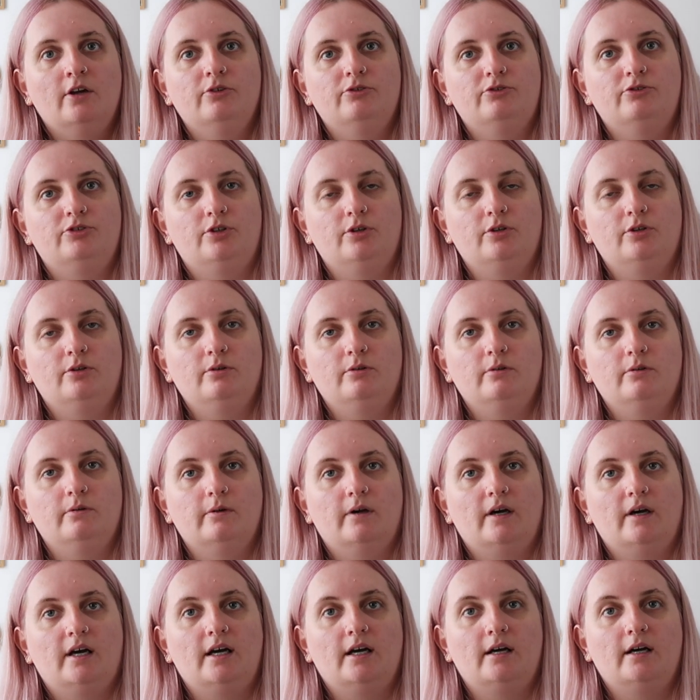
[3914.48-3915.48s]

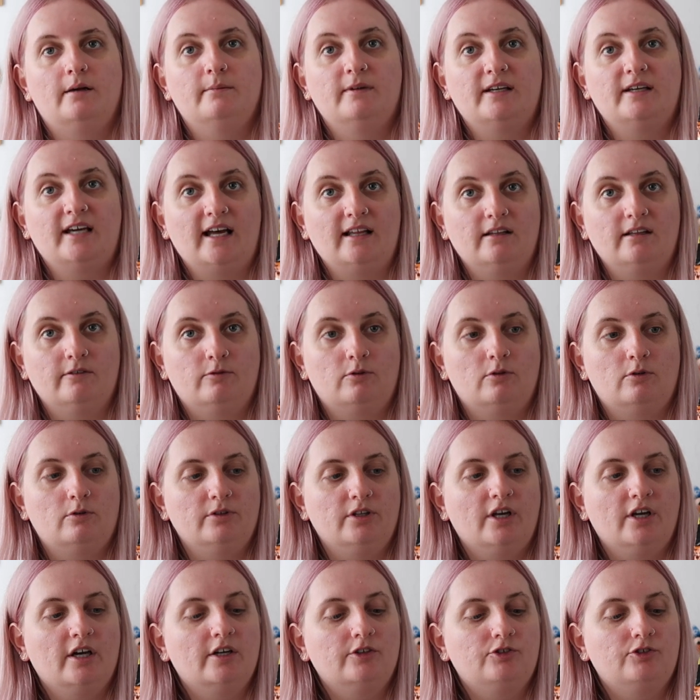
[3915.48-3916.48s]
to
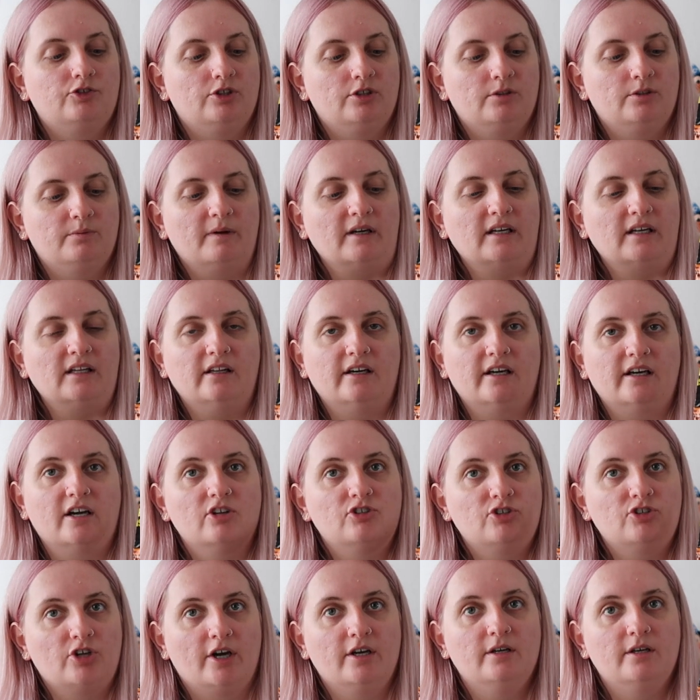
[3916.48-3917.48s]
California, to bring like a
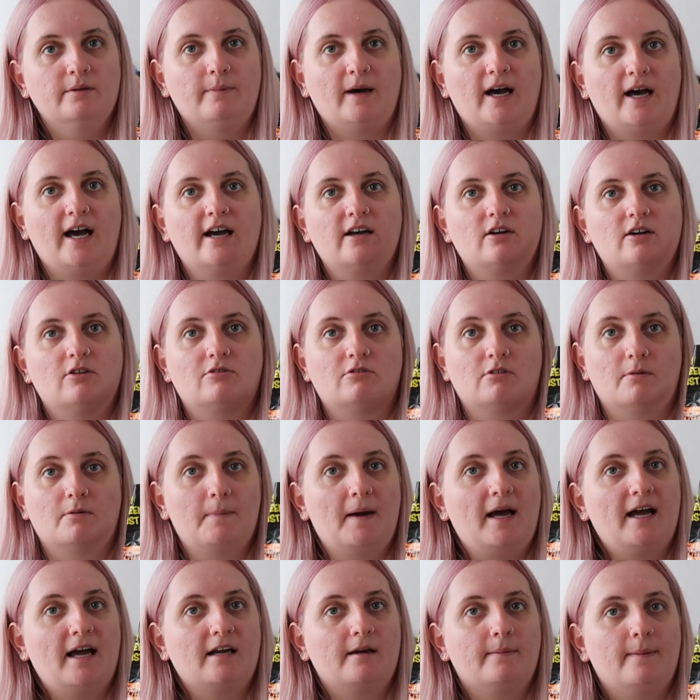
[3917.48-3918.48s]
tote bag or a
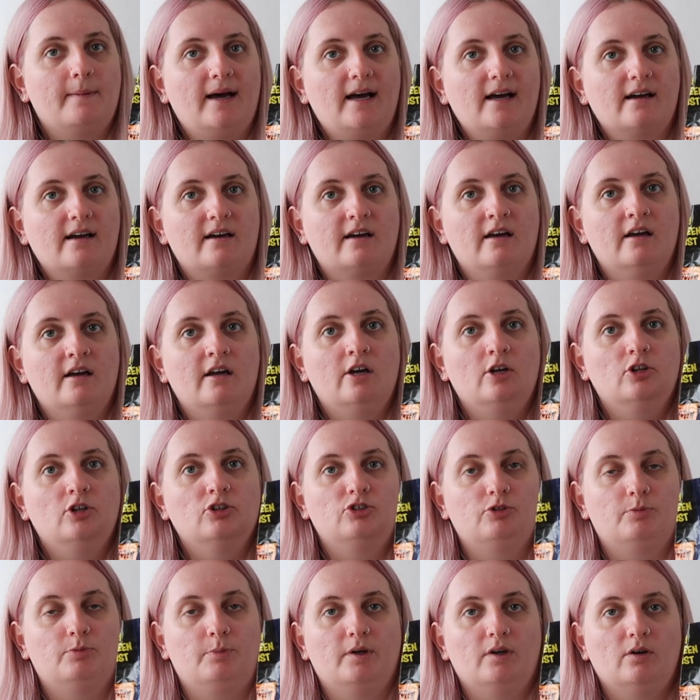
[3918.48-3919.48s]
backpack
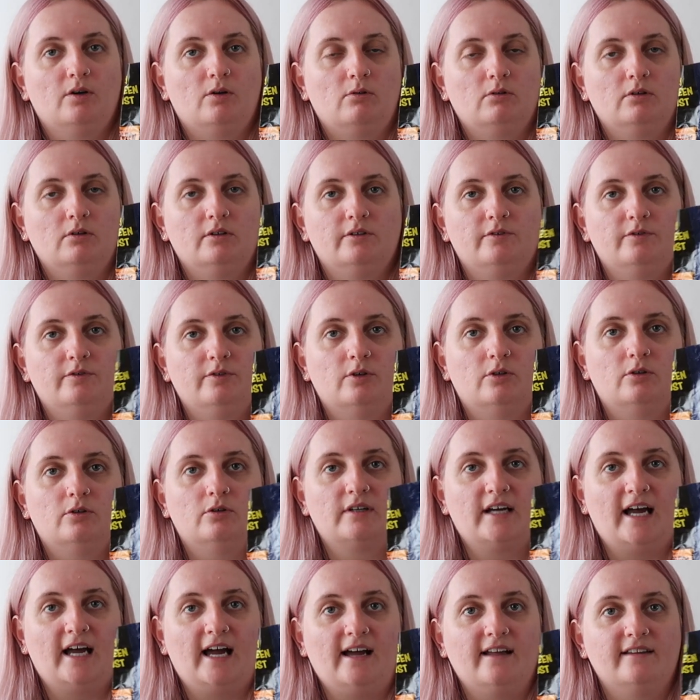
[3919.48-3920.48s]
to put all of your
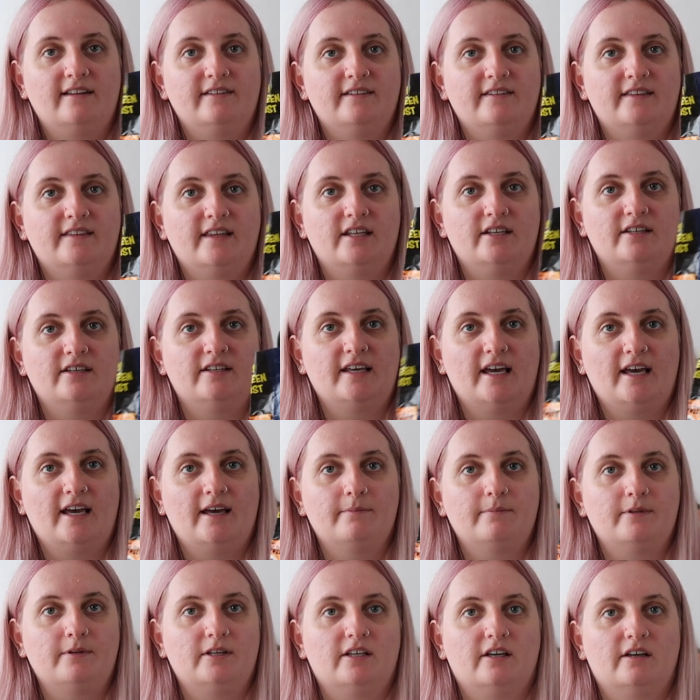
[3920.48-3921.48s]
candy that you
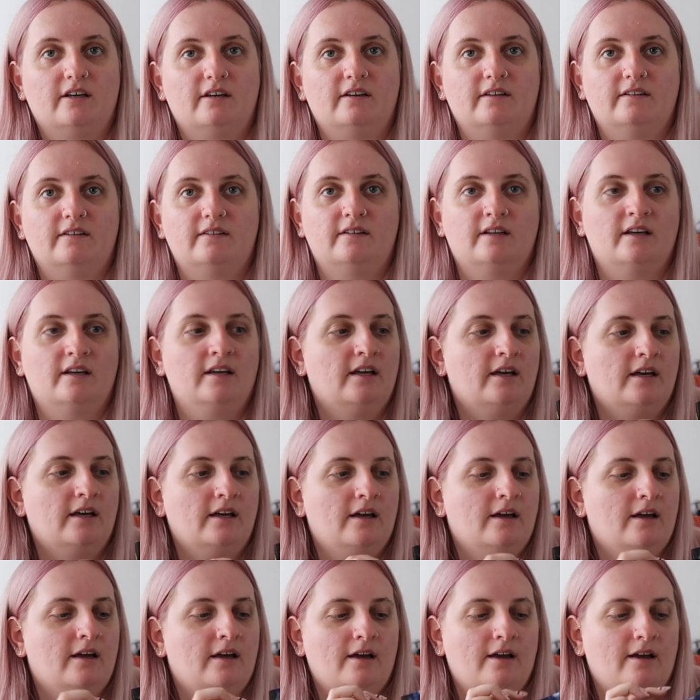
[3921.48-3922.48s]
get, because
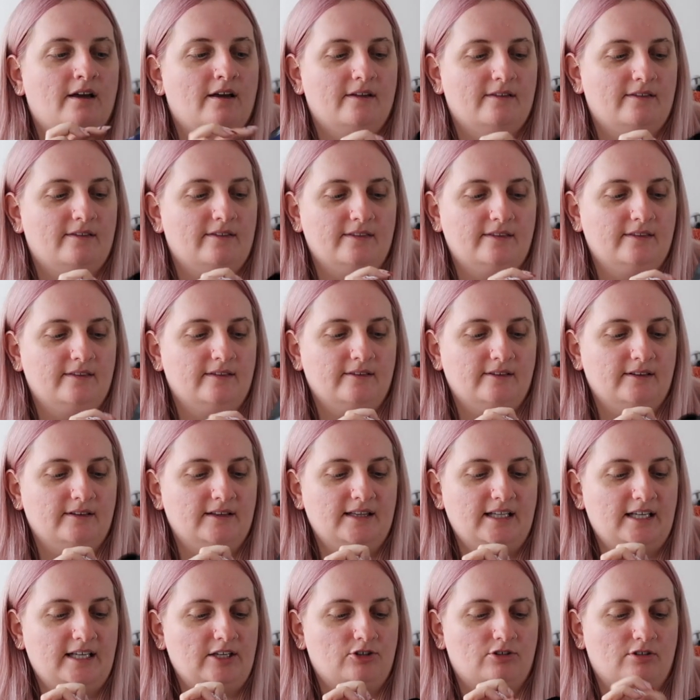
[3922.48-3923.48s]

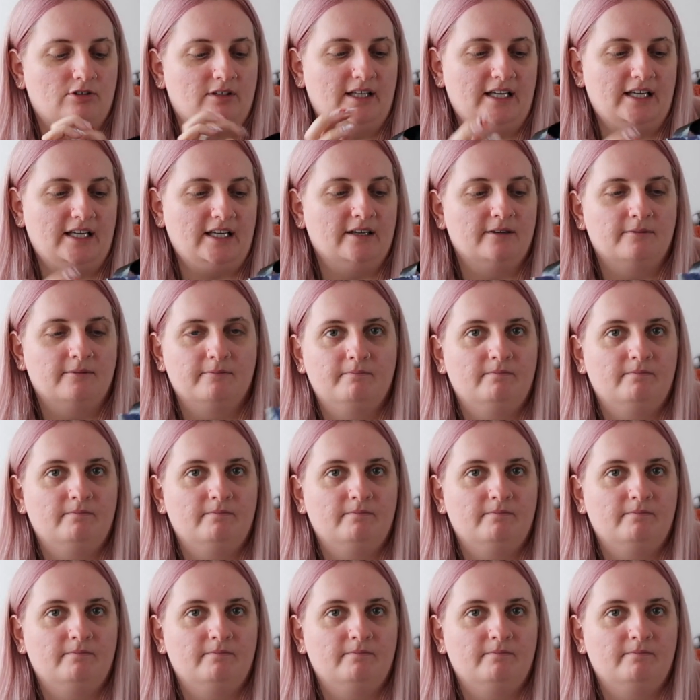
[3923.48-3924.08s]
literally